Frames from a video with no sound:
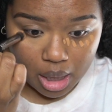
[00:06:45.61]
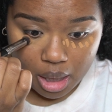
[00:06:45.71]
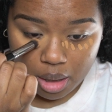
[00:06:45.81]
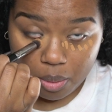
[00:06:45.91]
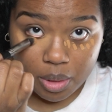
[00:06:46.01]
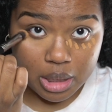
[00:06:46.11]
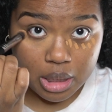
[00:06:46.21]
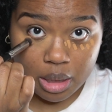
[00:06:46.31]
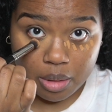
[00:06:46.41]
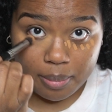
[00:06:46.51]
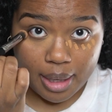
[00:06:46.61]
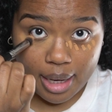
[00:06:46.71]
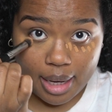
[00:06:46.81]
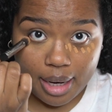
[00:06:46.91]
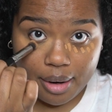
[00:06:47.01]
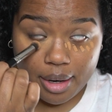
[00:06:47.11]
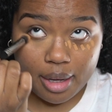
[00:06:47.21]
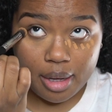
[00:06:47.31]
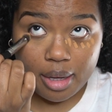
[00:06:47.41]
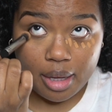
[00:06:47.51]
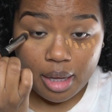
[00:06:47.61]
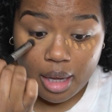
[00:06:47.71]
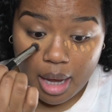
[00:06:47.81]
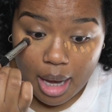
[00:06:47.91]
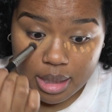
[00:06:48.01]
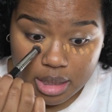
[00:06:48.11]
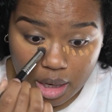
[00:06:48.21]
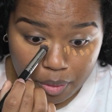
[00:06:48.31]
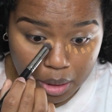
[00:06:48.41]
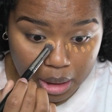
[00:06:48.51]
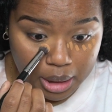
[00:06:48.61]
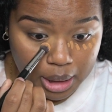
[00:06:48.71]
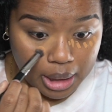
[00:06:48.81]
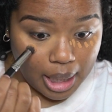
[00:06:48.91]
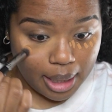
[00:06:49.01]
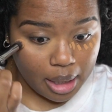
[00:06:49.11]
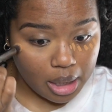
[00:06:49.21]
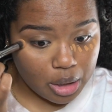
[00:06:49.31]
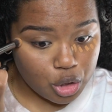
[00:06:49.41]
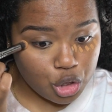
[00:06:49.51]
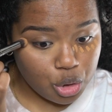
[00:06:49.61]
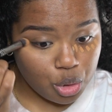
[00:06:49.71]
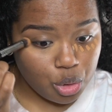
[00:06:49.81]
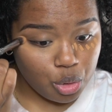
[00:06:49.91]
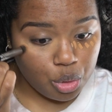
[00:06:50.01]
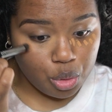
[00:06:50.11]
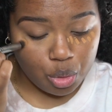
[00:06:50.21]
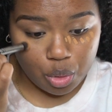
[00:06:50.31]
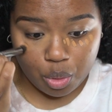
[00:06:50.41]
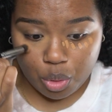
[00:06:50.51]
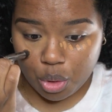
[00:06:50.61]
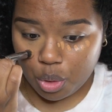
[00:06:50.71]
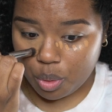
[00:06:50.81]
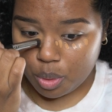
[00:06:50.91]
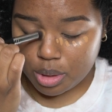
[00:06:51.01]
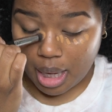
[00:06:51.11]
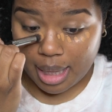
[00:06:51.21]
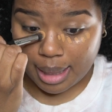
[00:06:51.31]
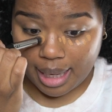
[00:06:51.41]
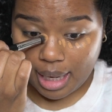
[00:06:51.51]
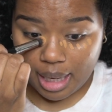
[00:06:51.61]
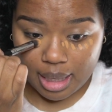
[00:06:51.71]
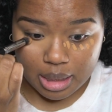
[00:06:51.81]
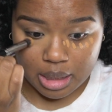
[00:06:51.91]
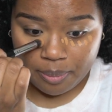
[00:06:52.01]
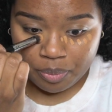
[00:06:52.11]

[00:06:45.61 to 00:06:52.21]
And when dealing with my eye area, I definitely like to use a light hand